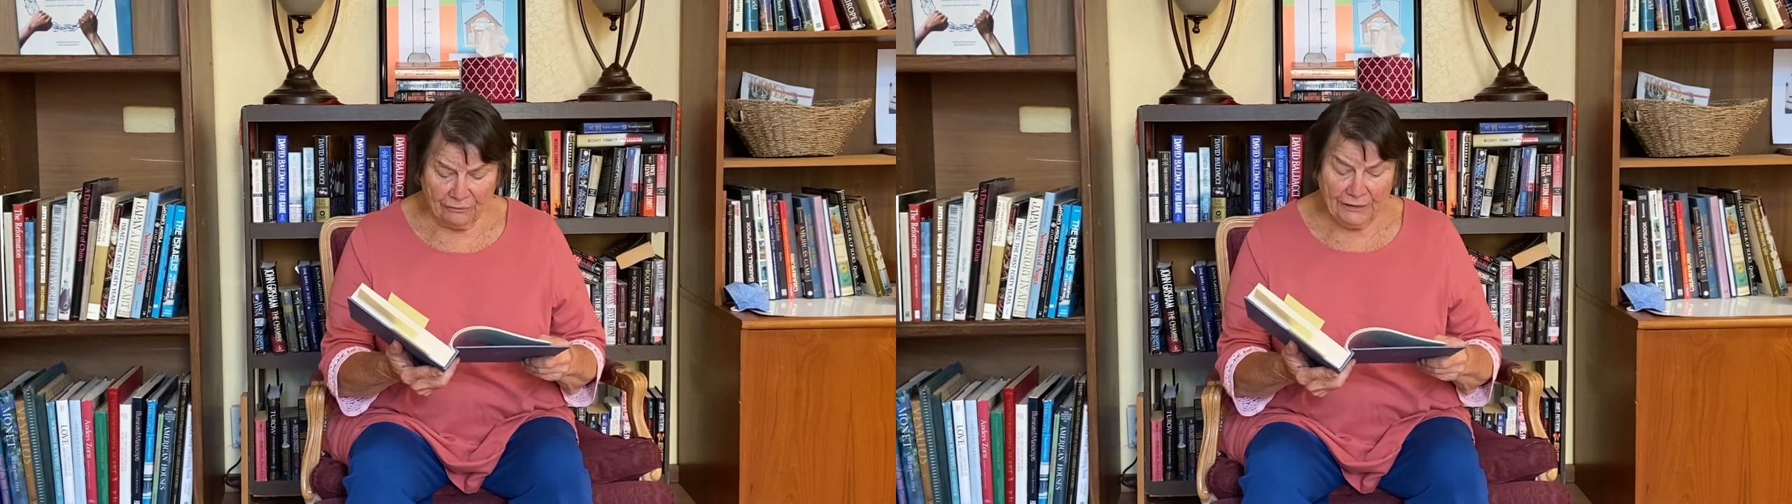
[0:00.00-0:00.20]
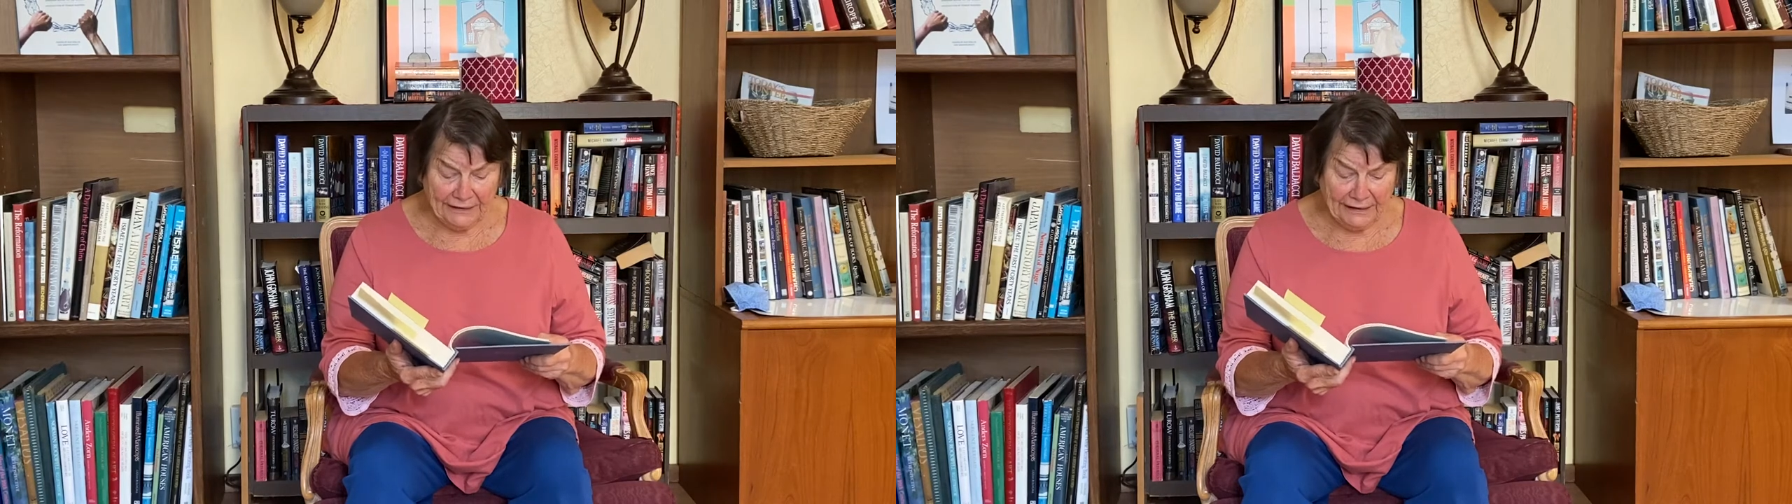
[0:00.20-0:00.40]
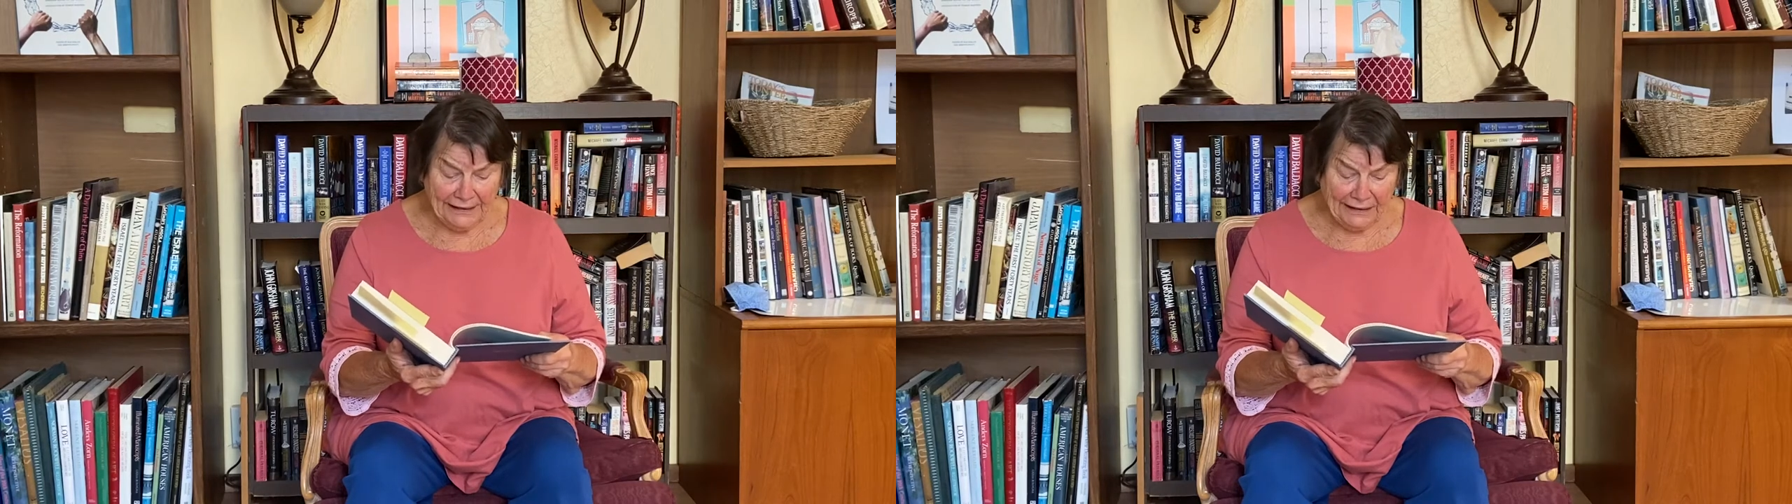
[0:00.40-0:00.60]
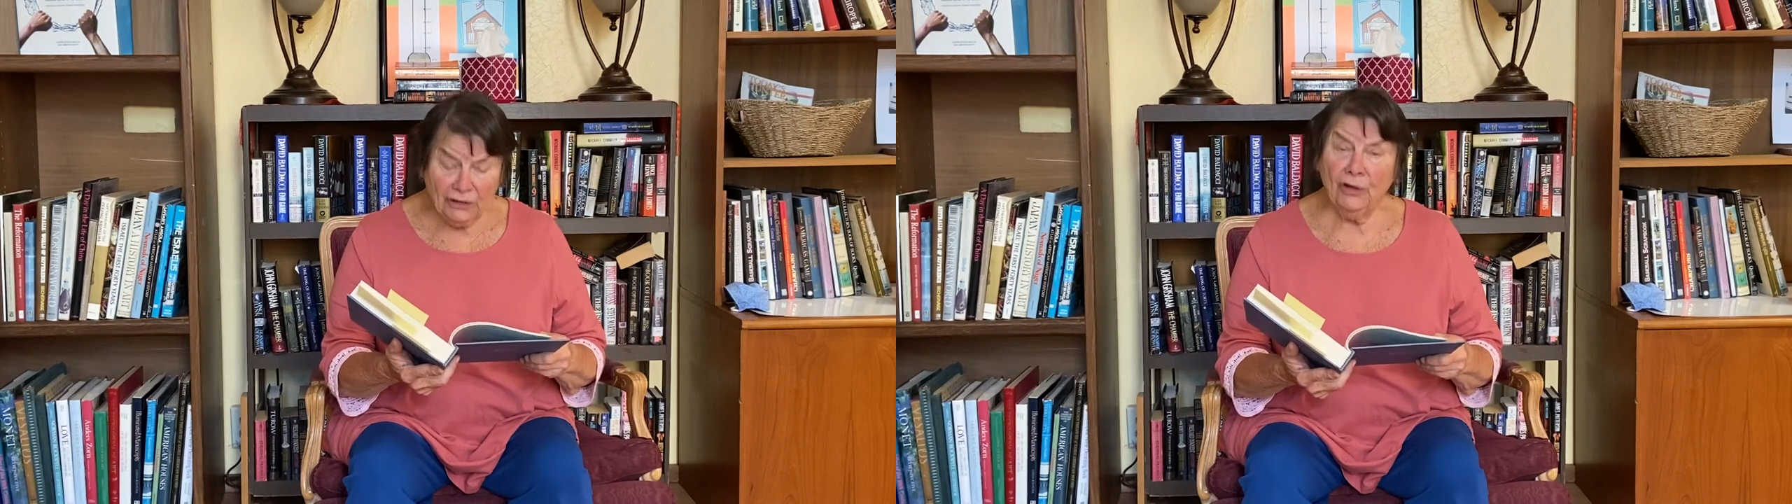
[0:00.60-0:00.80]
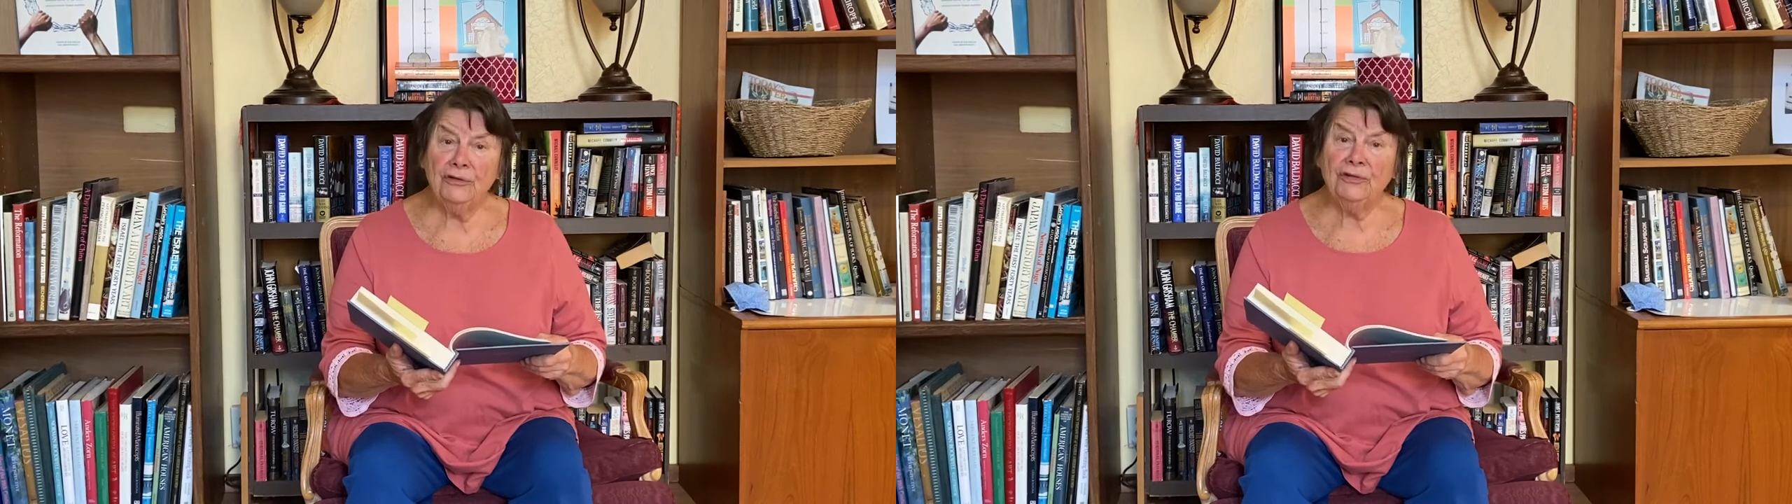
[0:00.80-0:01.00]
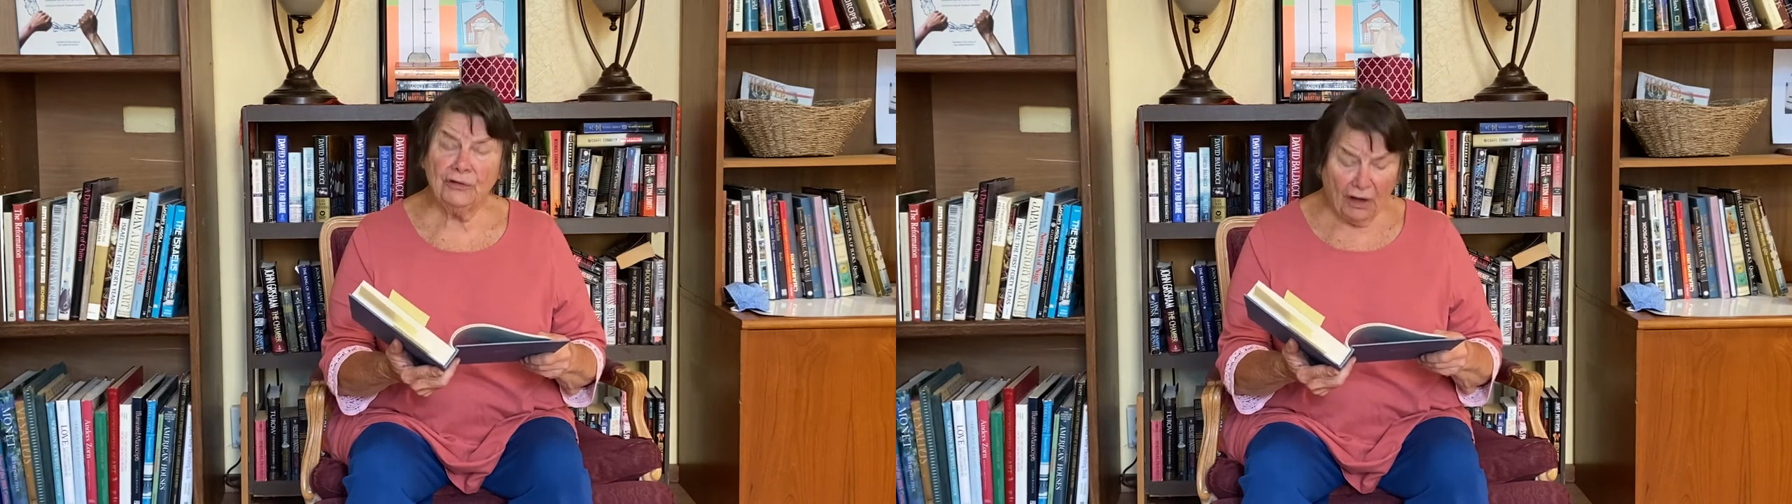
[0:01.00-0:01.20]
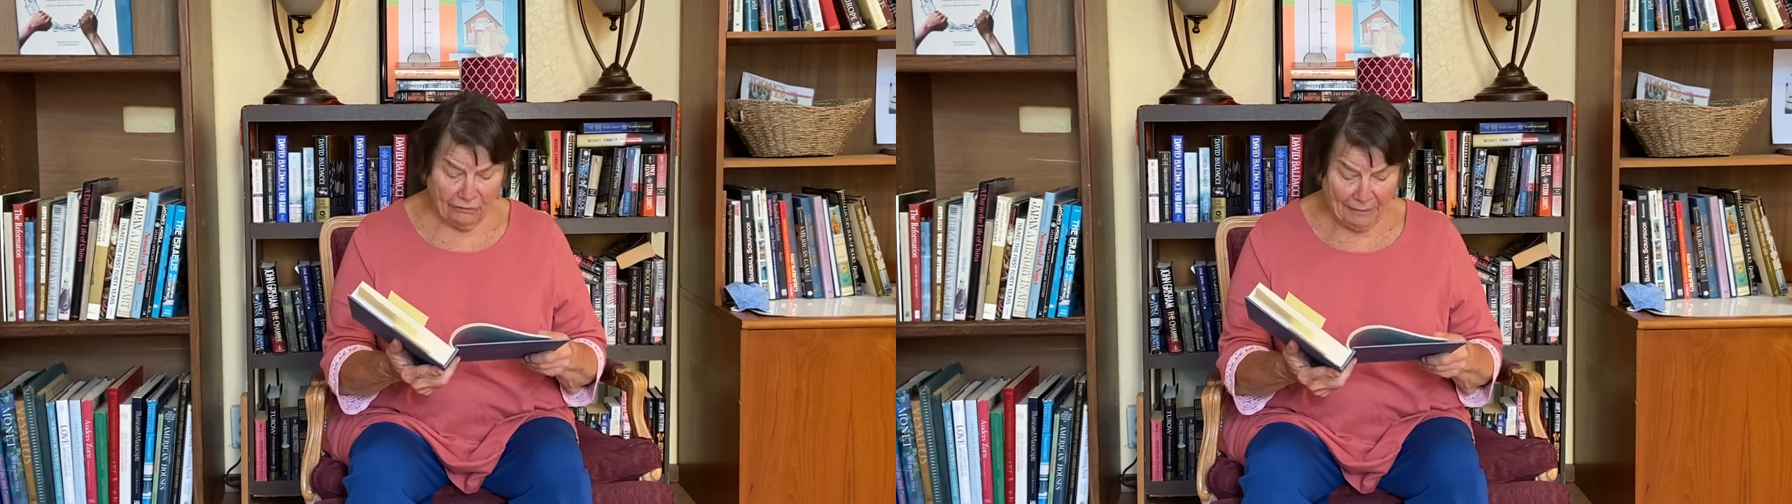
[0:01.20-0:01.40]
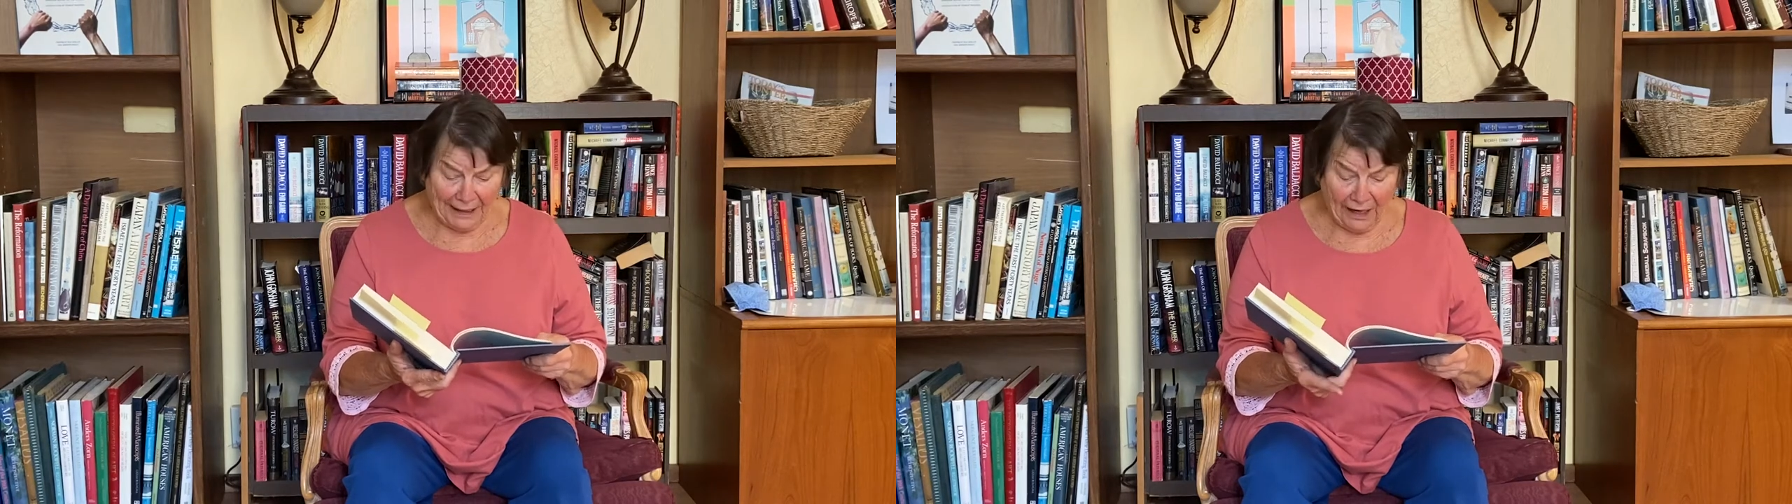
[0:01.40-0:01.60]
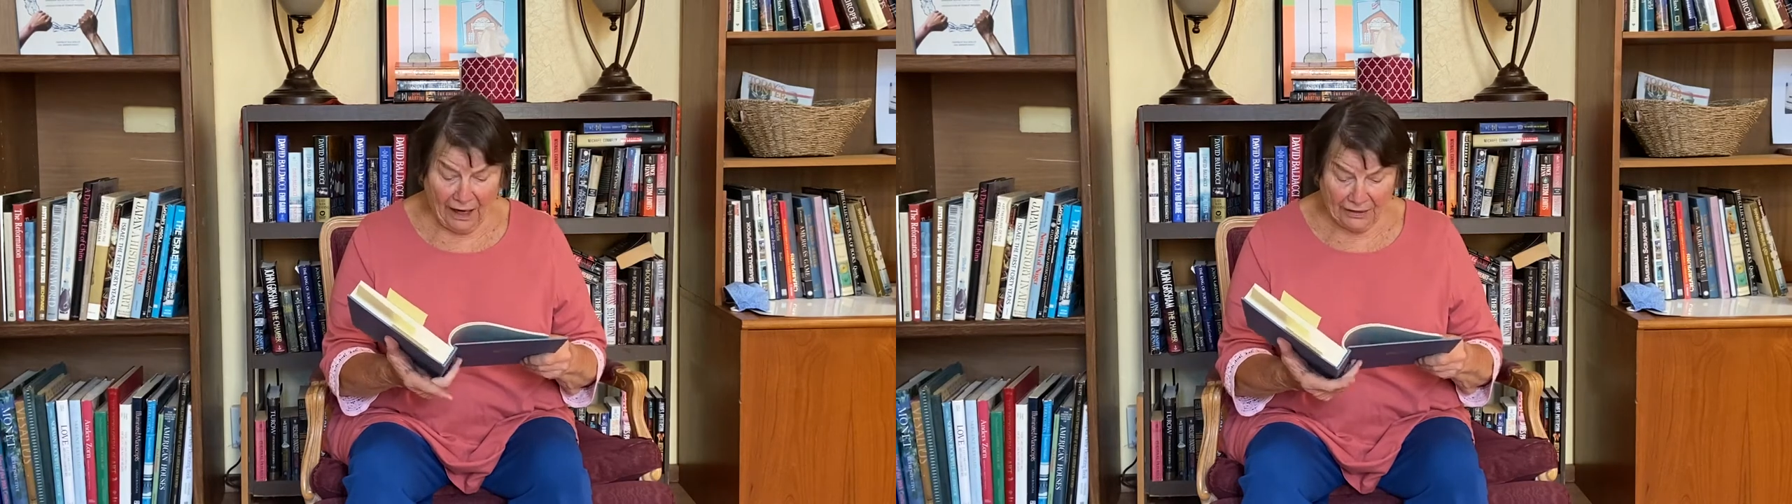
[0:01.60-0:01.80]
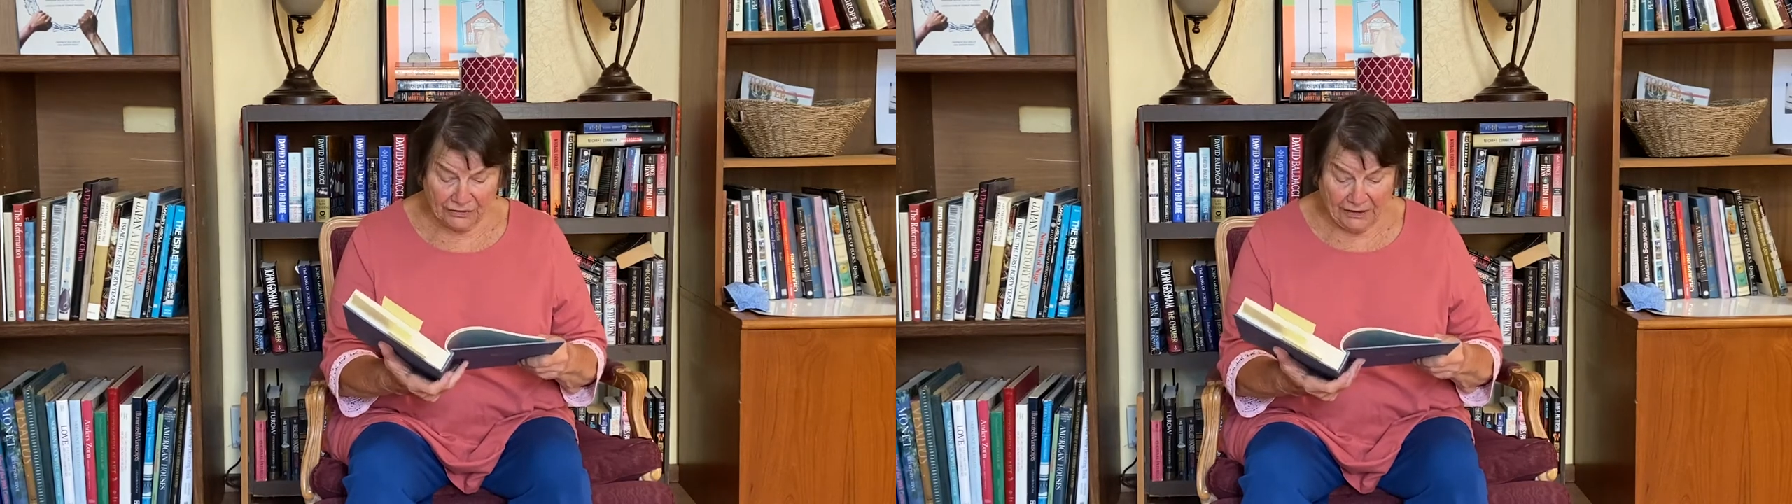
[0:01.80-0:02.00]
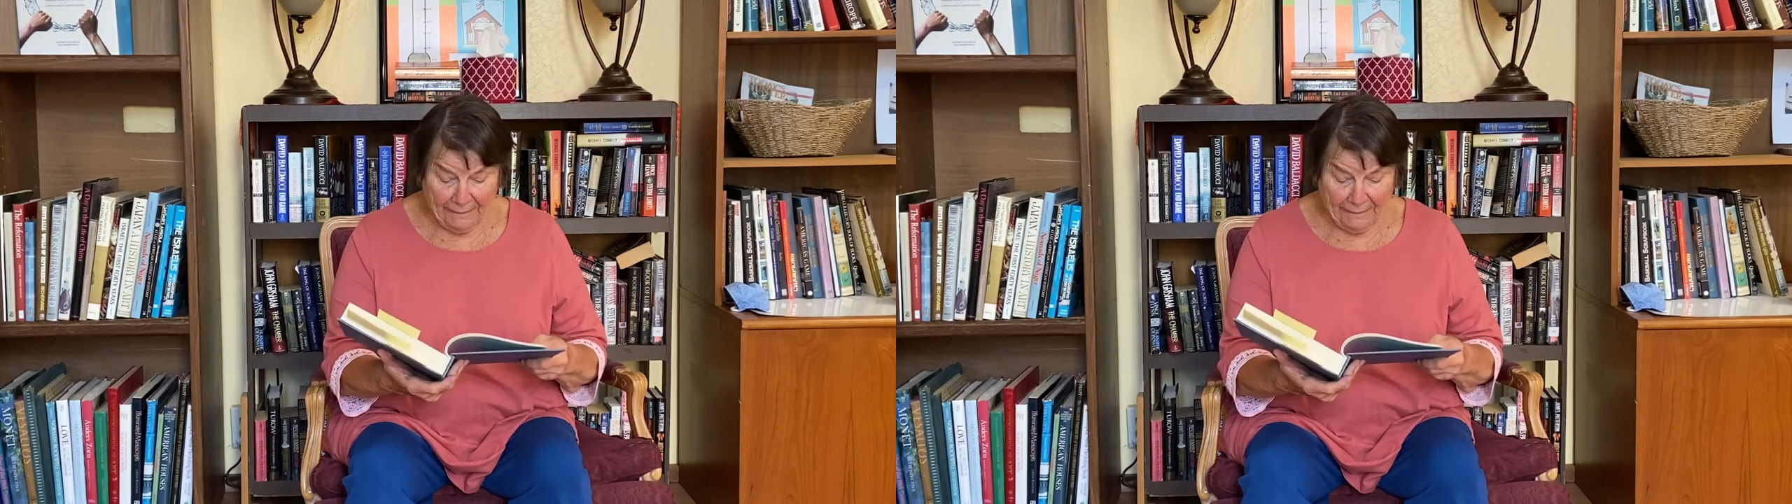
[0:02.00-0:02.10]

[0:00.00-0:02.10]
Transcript: until he had learnt it off by heart,